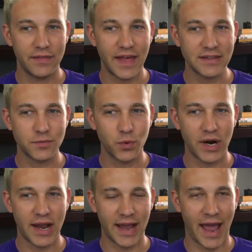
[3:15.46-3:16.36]
that's
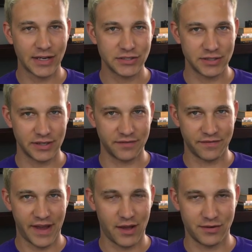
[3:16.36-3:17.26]
where I actually
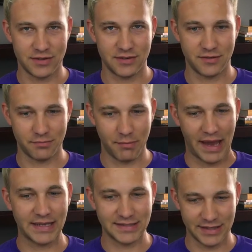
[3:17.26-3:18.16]
found
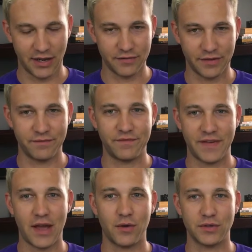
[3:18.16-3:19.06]
myself and
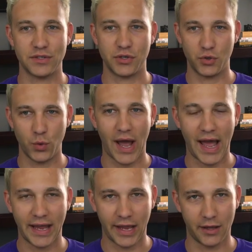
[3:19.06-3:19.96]
found who
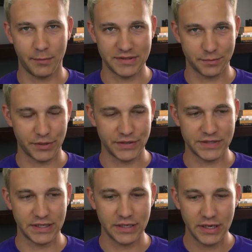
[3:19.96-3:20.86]
I am as a
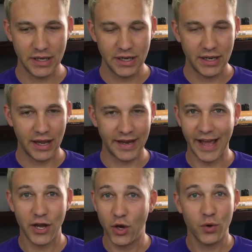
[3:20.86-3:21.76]
person. And
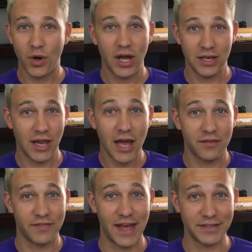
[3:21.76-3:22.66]
I owe a lot
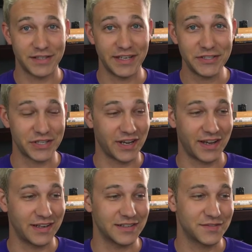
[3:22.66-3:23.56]
of that to Nisha,
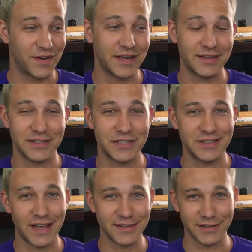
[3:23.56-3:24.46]
and it's funny that
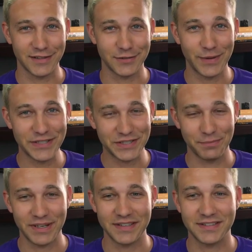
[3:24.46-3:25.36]
she's asking this
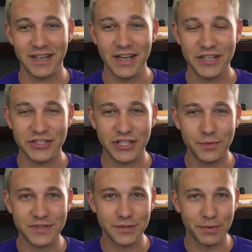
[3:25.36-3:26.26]
question because she
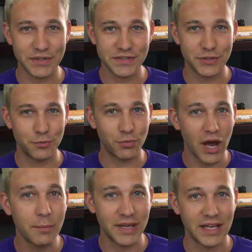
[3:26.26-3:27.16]
was the person who
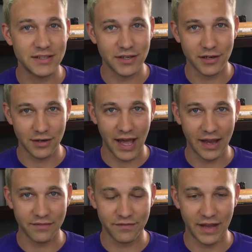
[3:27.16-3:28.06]
brought me into her
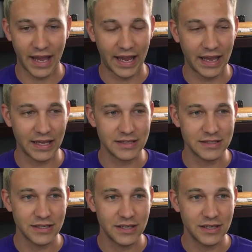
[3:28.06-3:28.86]
life and